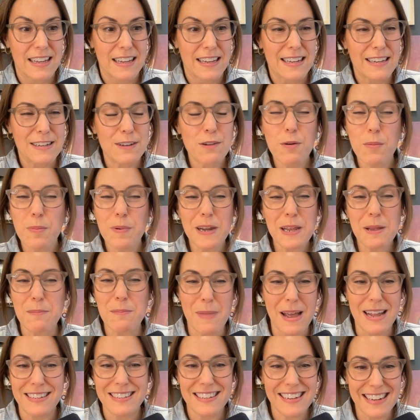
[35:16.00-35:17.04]
nobody
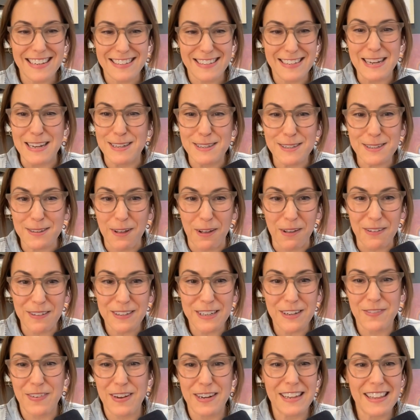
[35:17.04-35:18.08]
meant it as an insult.
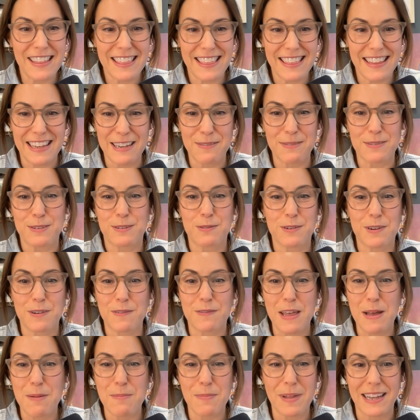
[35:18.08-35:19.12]
If anything, it was sort of
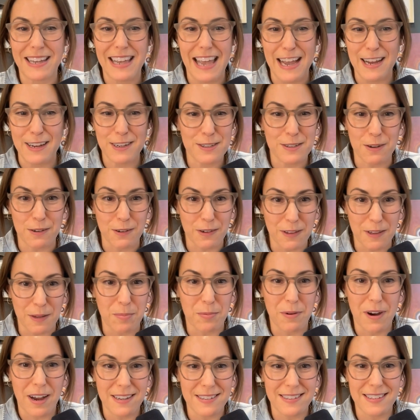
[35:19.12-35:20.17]
them like externally
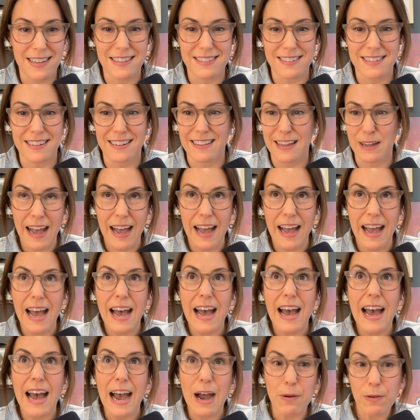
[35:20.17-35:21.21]
processing, like,
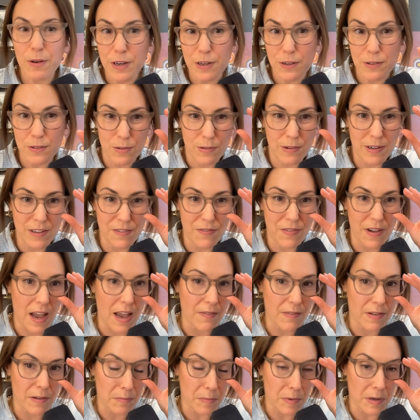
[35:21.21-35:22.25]
how are you 25?
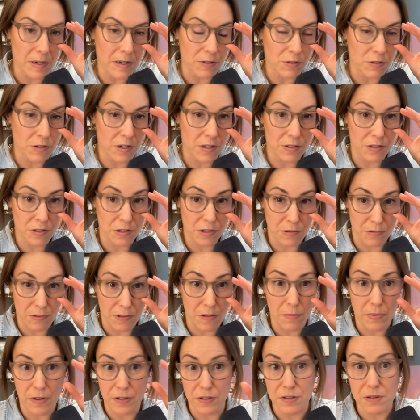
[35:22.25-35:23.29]
I'm going to trust you with a
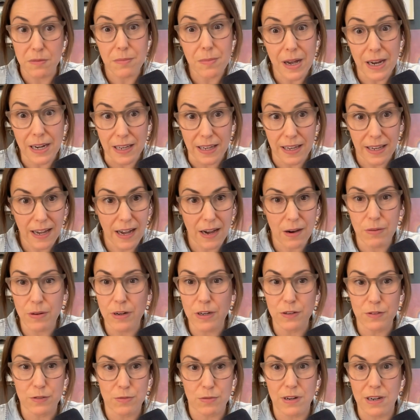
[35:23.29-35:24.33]
bunch of money. How are
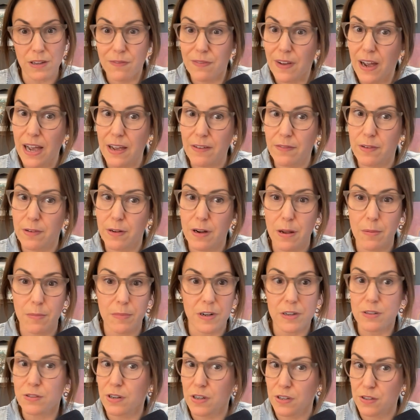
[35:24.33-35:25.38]
you 25? And I'm going
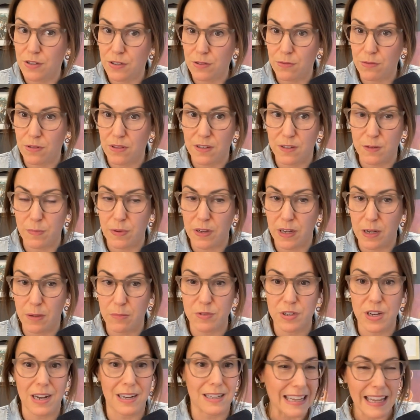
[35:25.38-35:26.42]
to trust you with this big
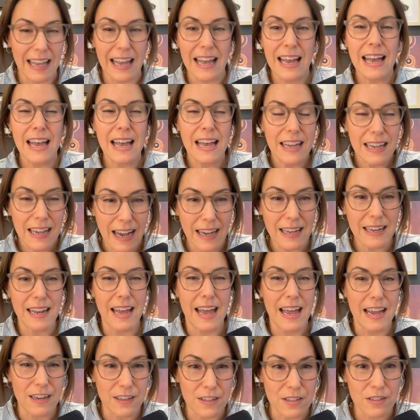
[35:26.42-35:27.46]
objective. Kind of
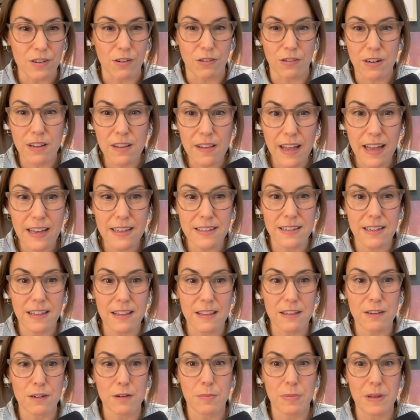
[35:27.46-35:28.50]
externalizing a
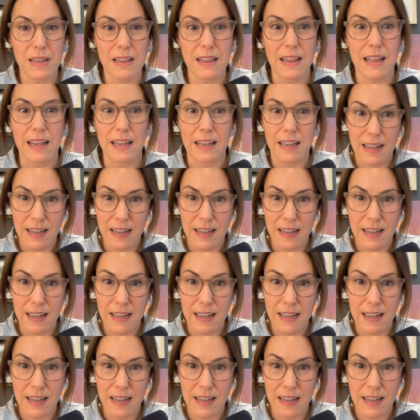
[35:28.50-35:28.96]
little bit, like,